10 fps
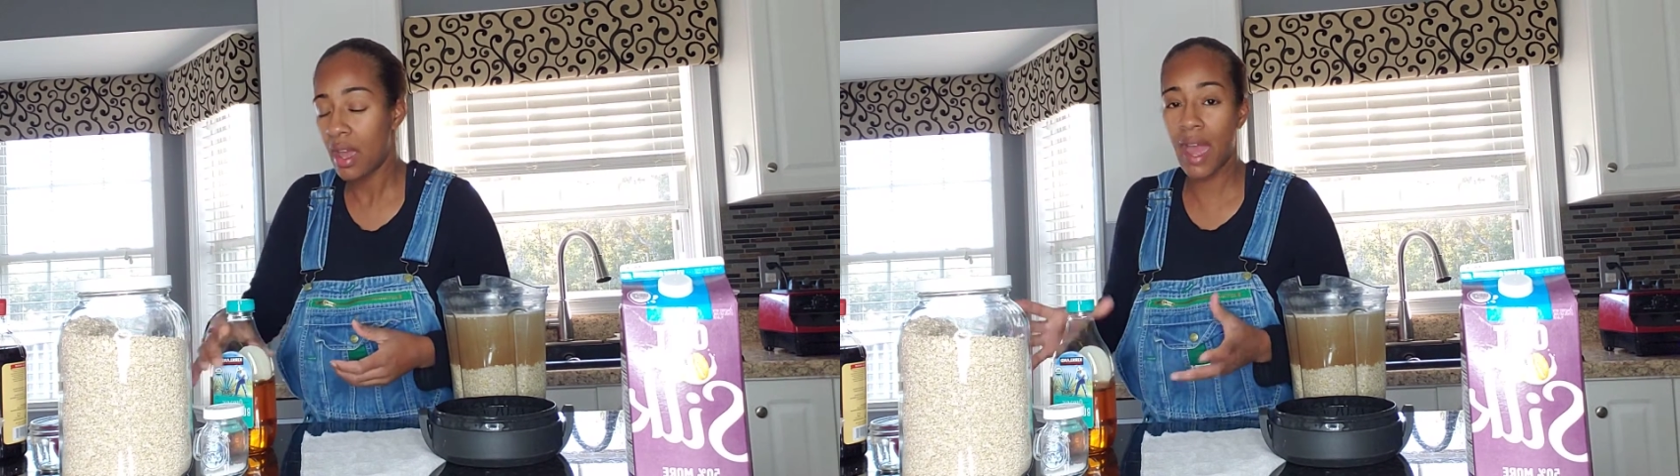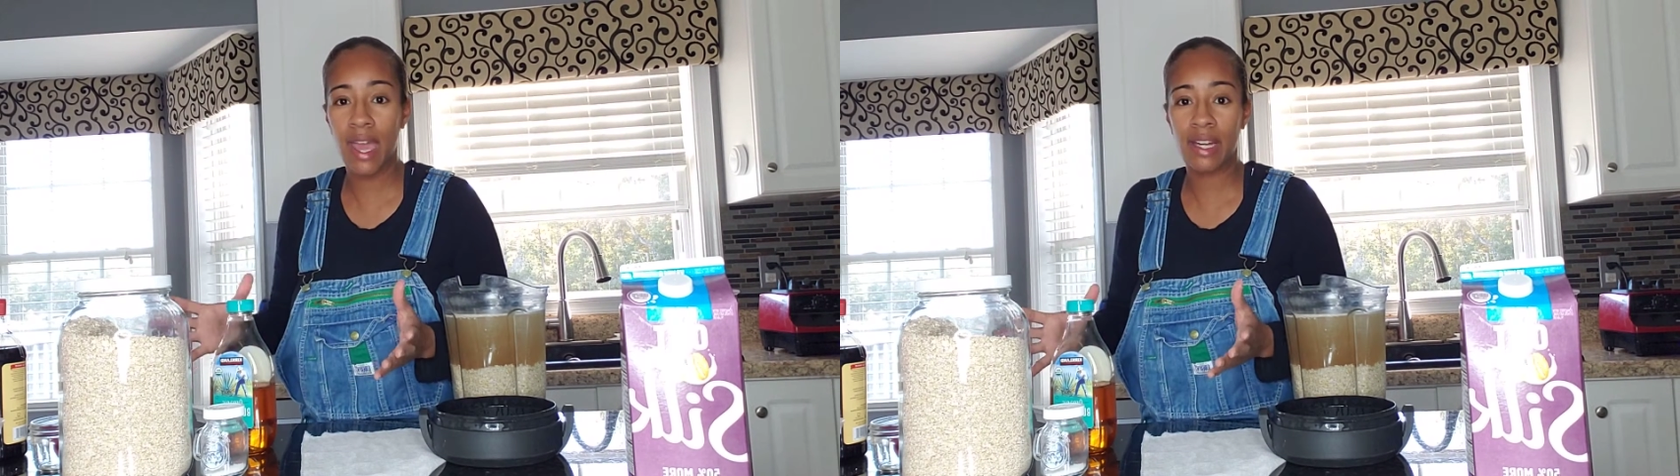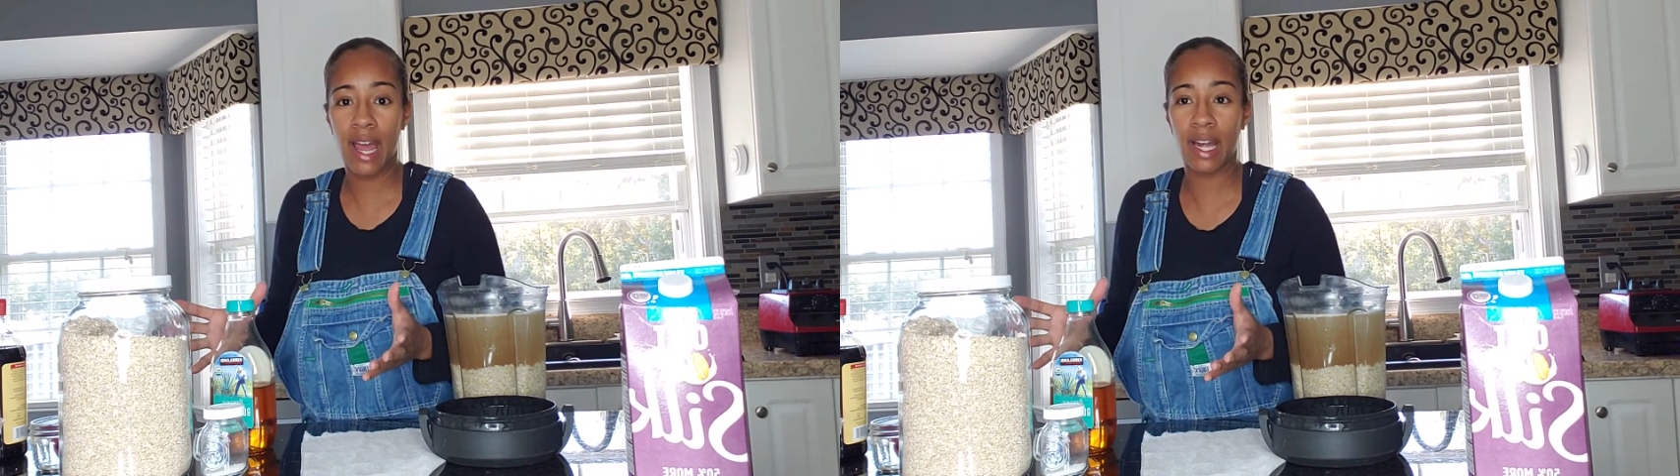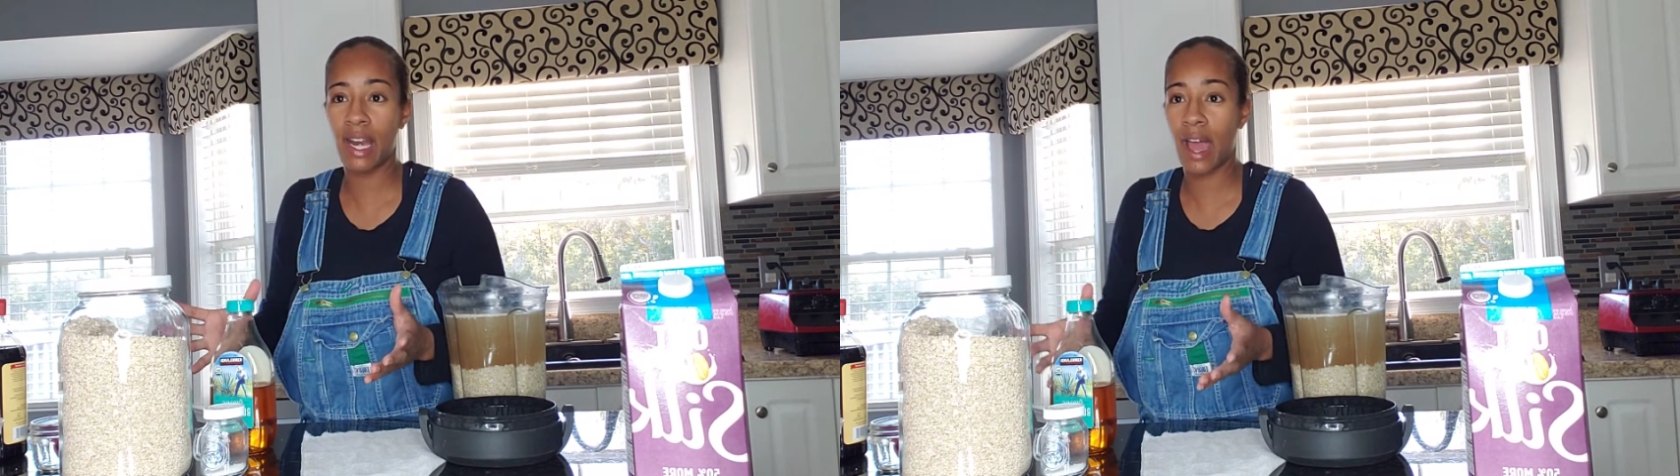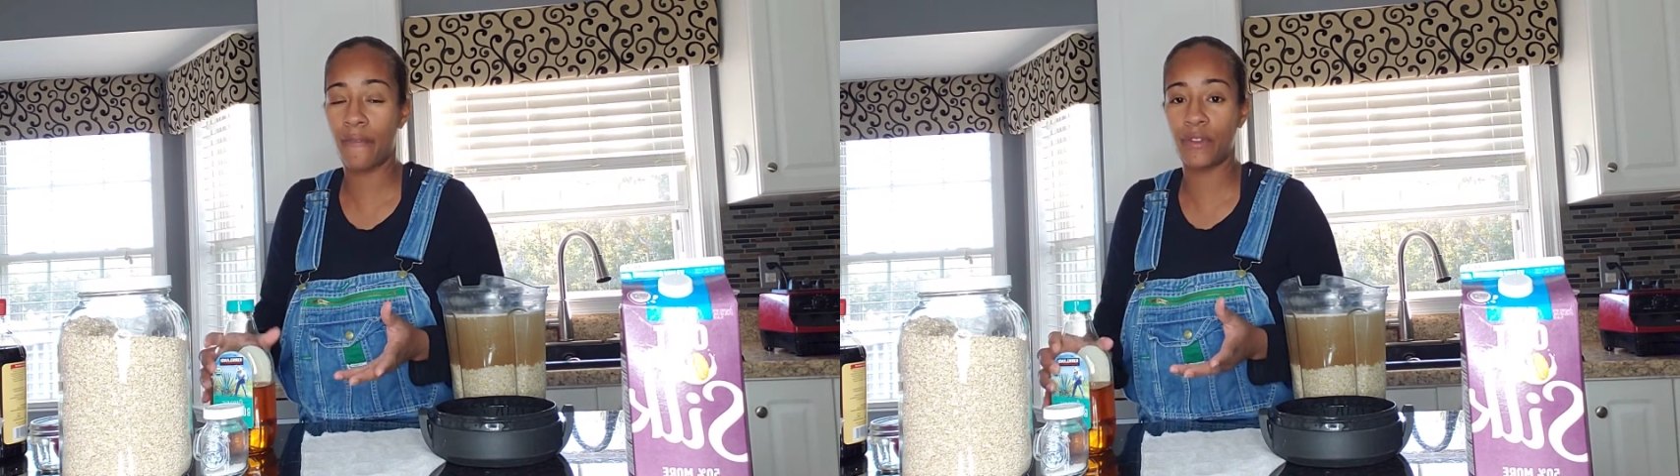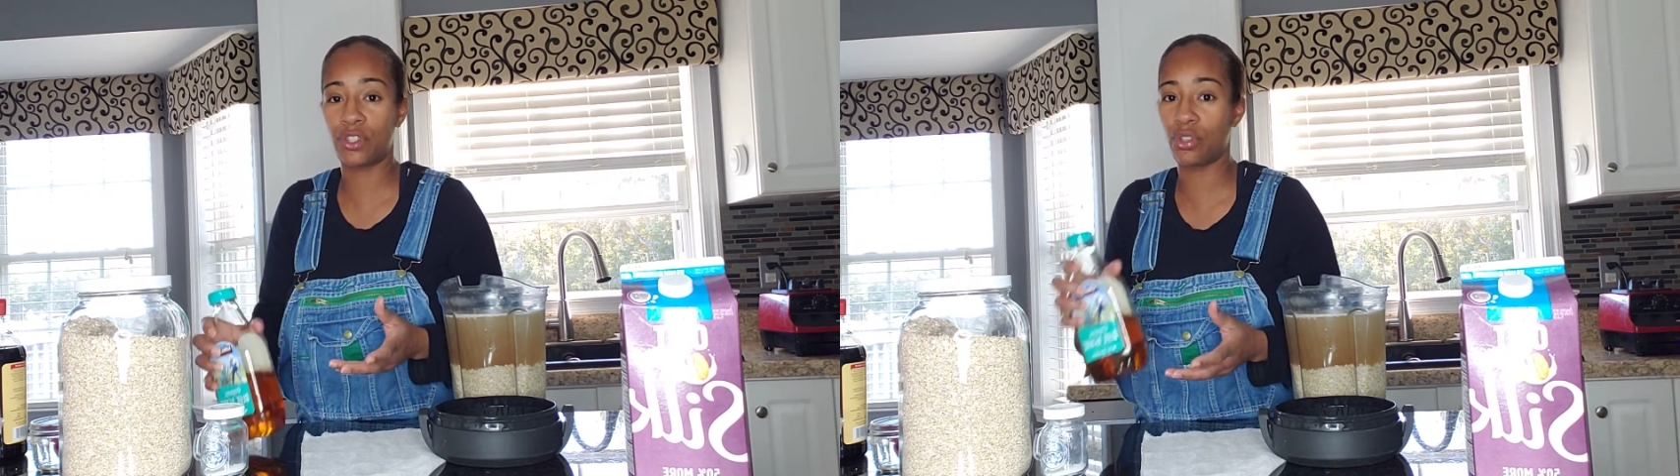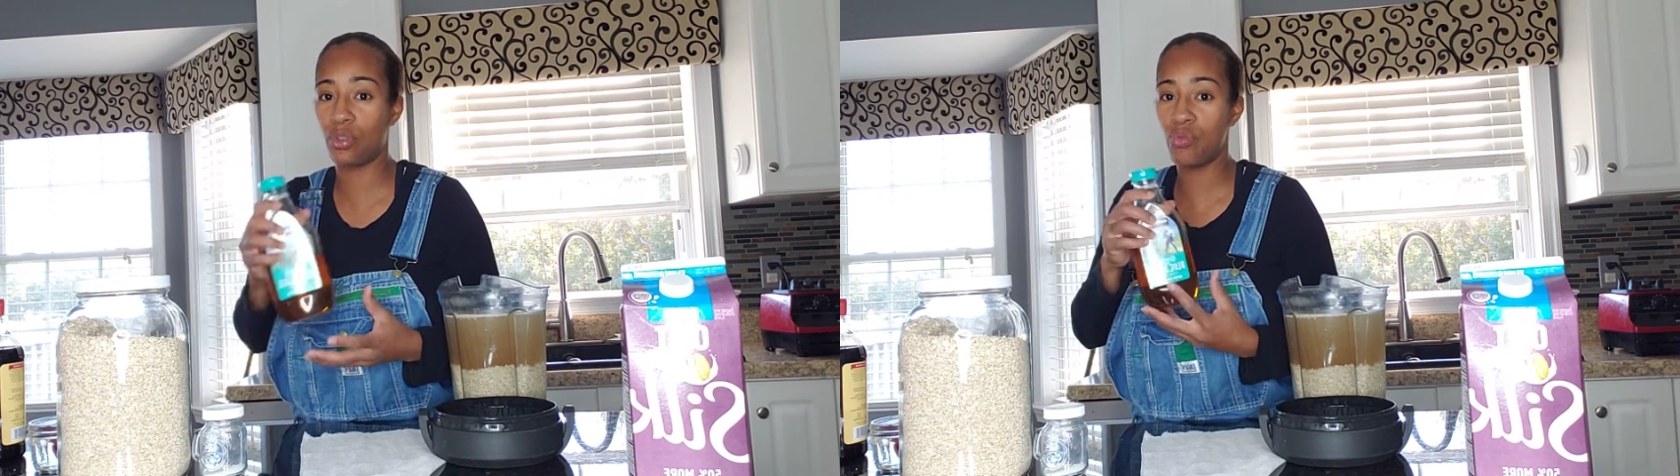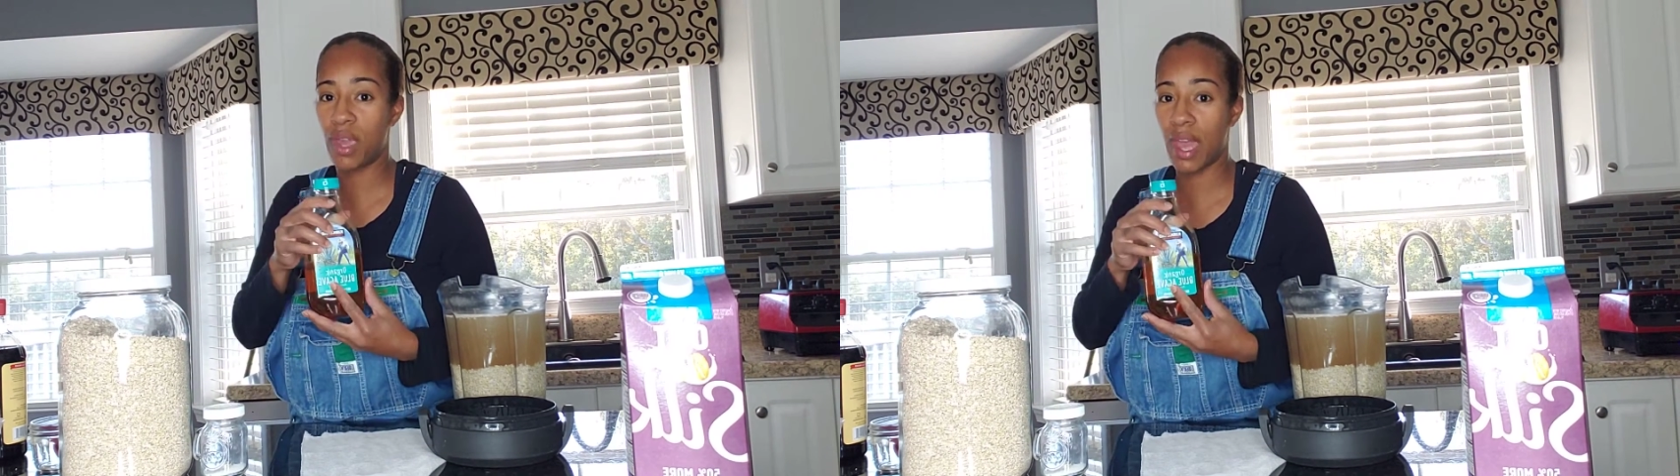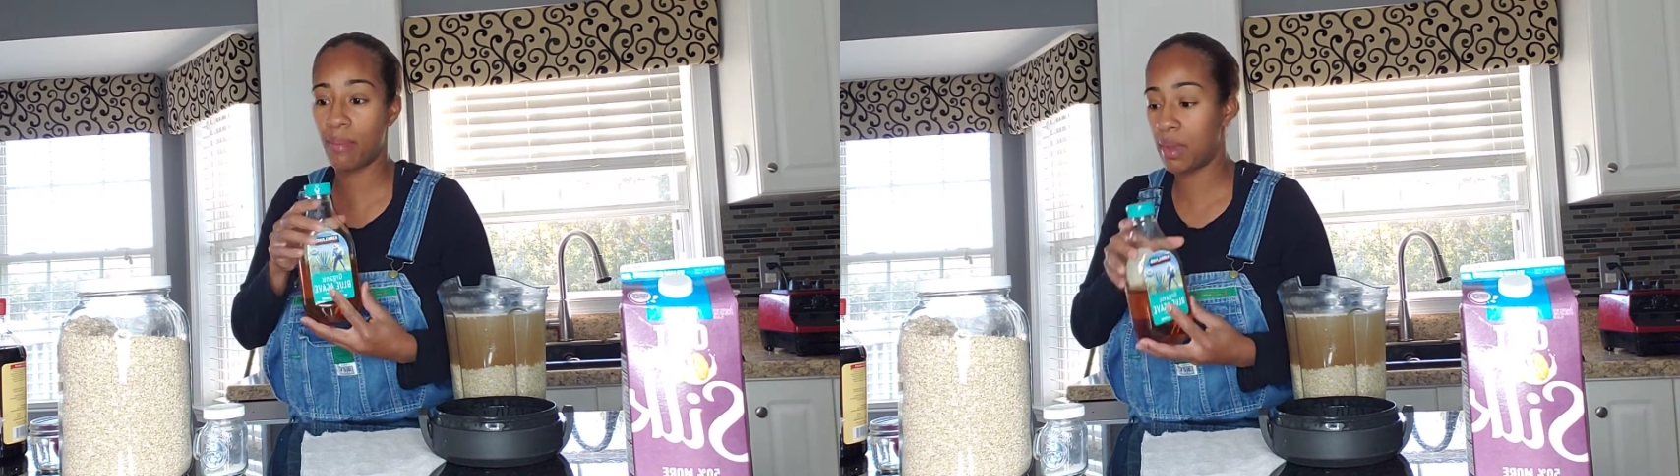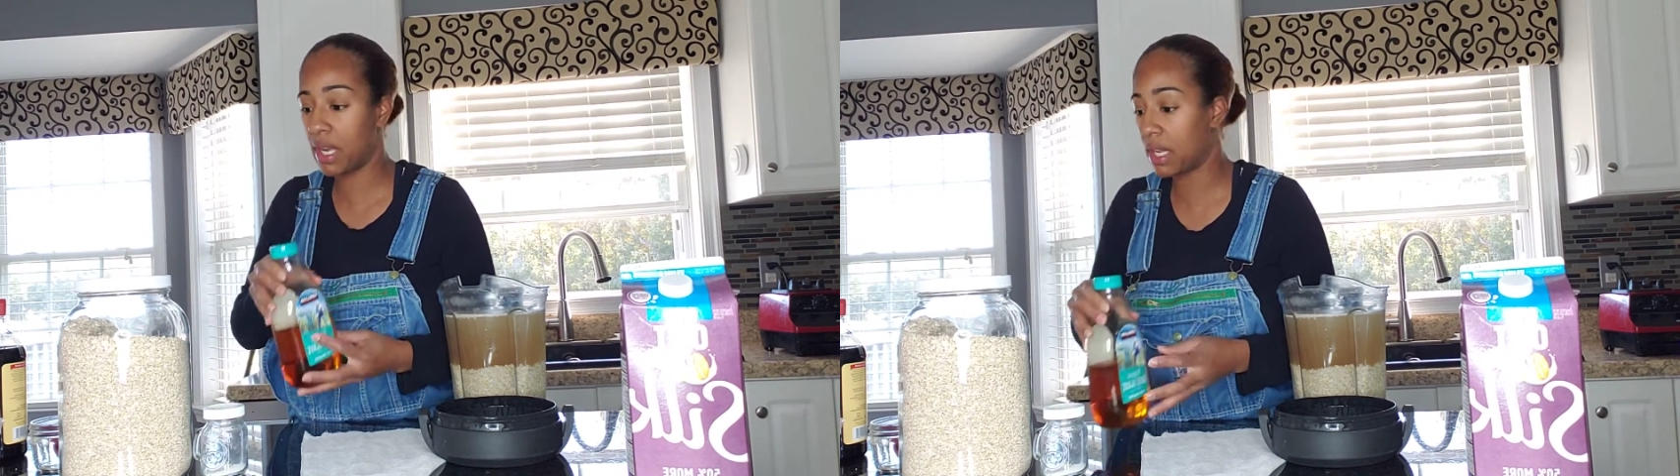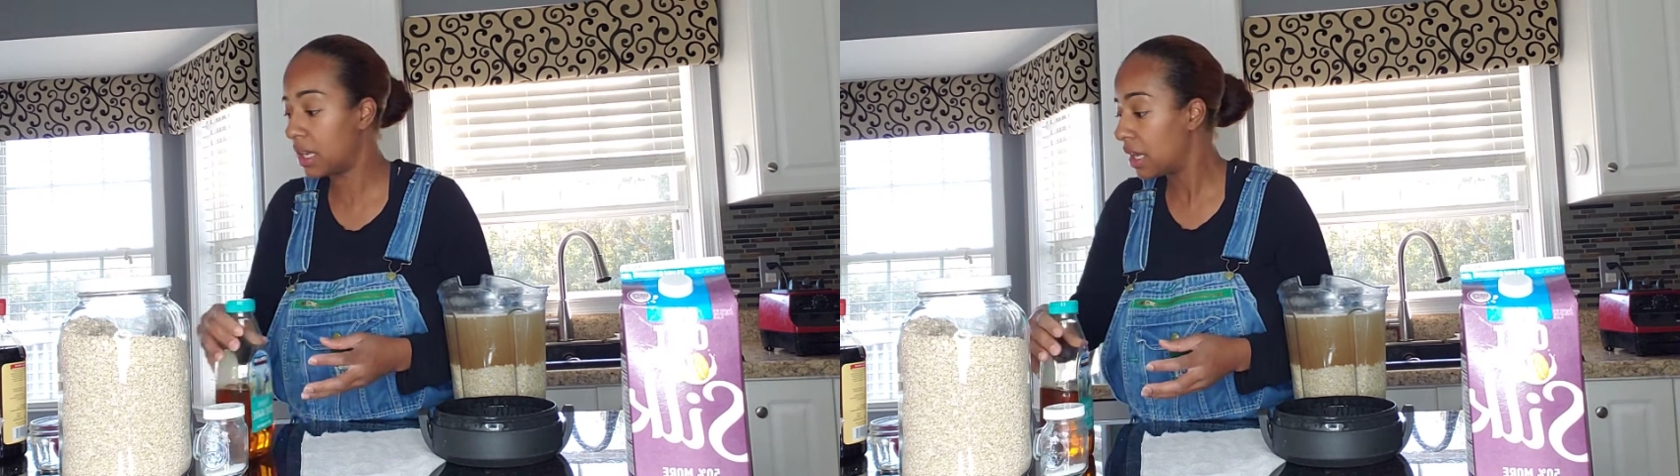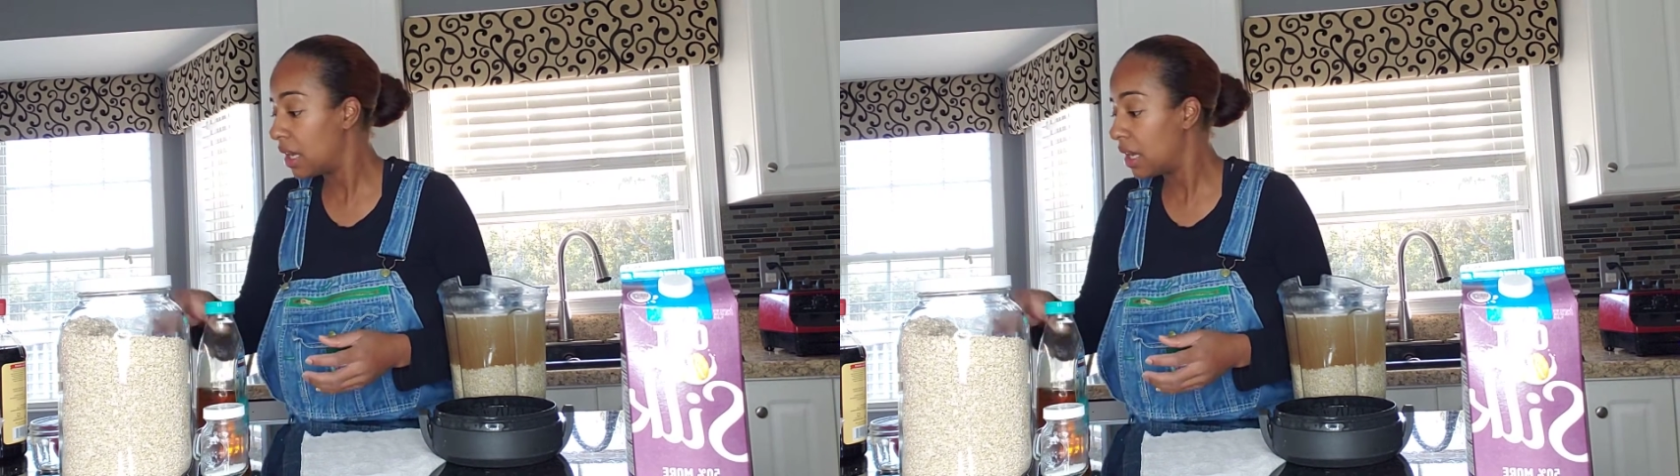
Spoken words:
$8.99 for 2. You can't beat it.